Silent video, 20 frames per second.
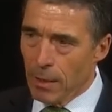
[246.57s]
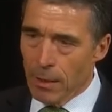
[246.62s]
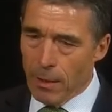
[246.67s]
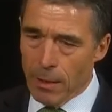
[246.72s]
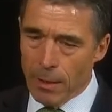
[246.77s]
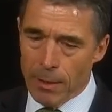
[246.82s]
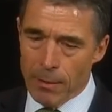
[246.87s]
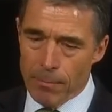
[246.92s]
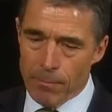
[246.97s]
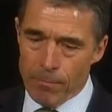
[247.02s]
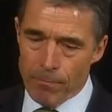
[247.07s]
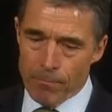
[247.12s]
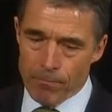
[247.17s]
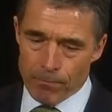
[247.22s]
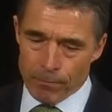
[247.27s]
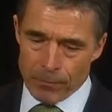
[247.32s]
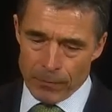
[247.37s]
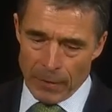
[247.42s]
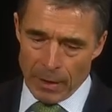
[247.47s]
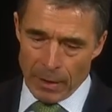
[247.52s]

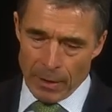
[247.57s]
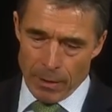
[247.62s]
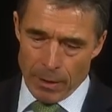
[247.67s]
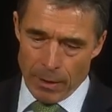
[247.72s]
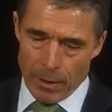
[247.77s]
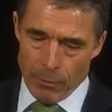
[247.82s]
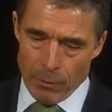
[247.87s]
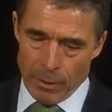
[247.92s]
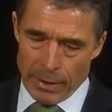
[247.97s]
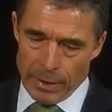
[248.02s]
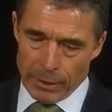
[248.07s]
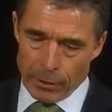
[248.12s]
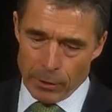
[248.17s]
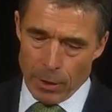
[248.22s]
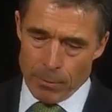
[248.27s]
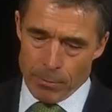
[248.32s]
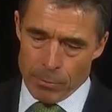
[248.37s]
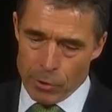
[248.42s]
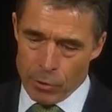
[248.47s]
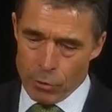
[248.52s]
when it
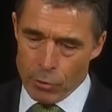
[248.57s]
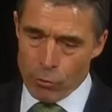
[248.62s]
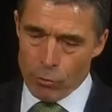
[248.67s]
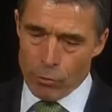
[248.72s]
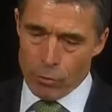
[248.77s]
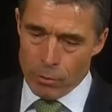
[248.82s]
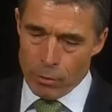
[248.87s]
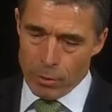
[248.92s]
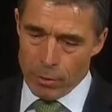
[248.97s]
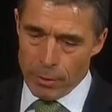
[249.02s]
comes to